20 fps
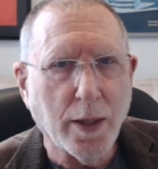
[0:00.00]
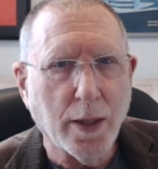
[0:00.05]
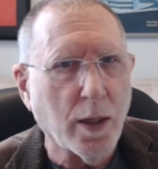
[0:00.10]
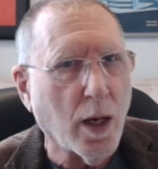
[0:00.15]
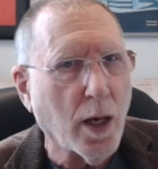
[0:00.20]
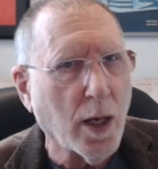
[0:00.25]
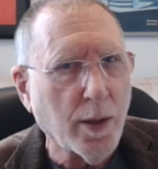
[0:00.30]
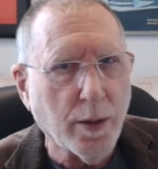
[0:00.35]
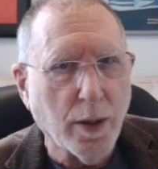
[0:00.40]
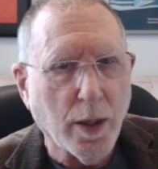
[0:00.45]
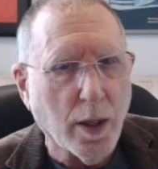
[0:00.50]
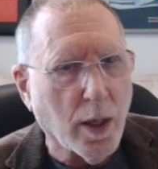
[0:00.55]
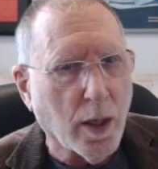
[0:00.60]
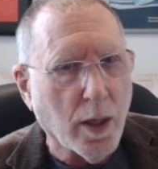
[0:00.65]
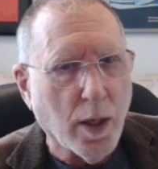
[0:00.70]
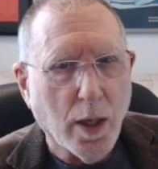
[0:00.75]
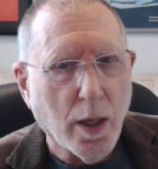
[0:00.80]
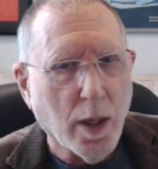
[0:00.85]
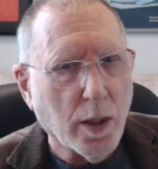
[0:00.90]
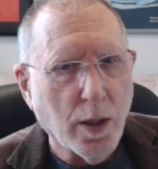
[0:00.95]
Not
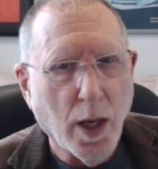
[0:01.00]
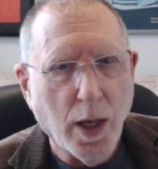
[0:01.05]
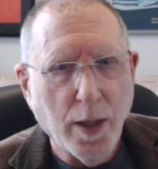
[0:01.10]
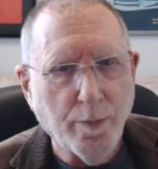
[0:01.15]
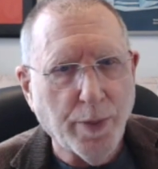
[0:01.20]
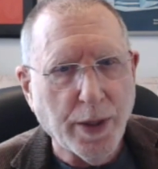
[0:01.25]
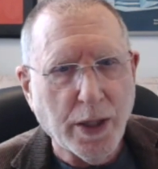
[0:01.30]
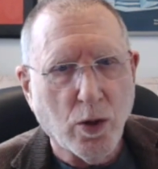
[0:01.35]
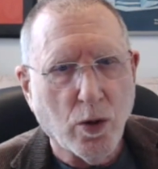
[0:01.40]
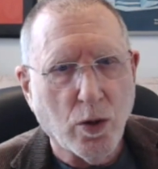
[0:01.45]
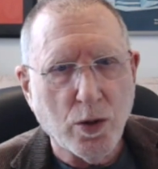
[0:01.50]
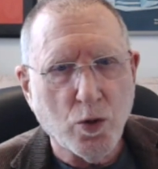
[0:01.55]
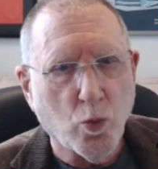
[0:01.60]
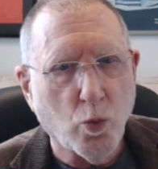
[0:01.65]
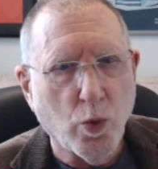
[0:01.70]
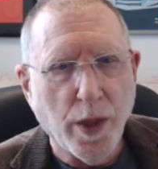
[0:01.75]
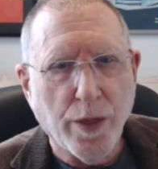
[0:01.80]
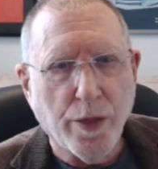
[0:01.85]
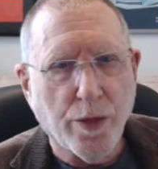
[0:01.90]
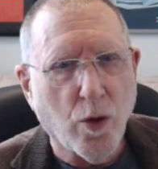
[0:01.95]
because
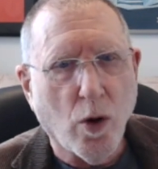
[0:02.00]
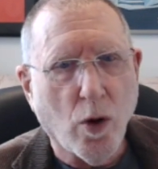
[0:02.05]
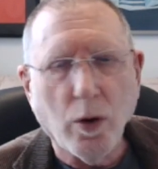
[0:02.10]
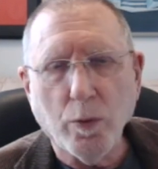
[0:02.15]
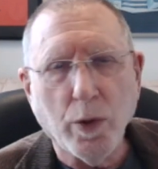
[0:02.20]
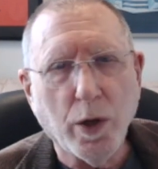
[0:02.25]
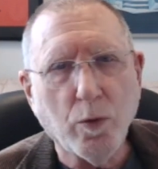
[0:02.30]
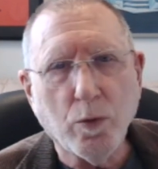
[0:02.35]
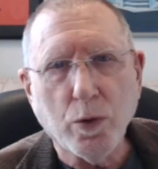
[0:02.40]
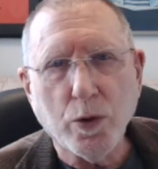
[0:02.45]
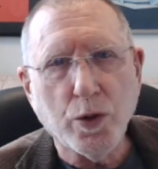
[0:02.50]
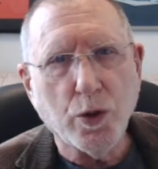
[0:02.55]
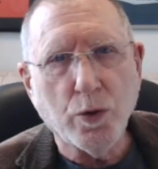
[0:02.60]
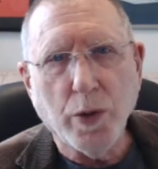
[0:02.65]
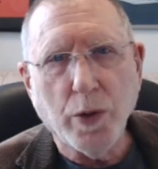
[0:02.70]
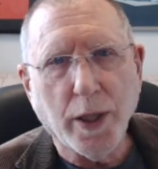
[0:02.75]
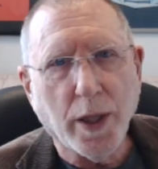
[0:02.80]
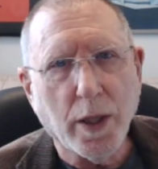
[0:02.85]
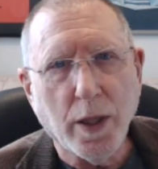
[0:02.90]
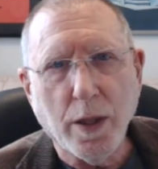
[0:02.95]
we thought we were
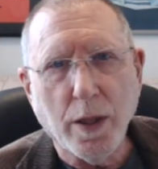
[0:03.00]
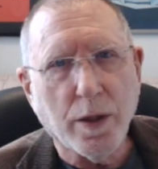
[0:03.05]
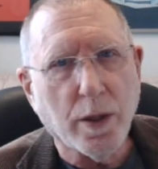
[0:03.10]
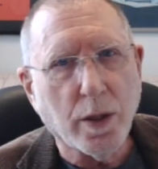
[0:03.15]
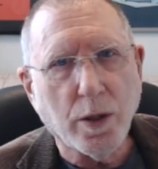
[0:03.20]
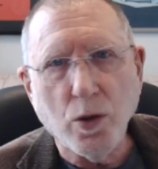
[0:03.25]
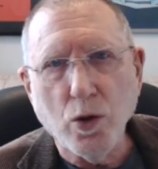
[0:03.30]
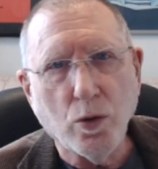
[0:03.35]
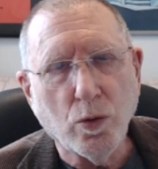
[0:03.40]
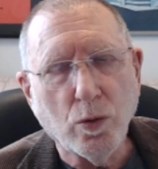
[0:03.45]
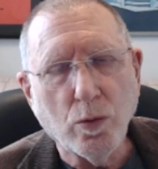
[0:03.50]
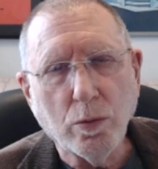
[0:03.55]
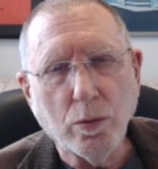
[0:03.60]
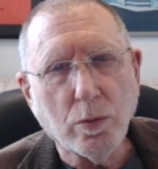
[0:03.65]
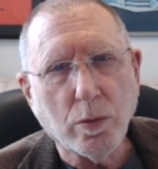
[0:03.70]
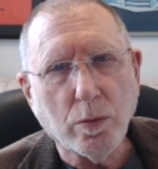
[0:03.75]
doing anything new.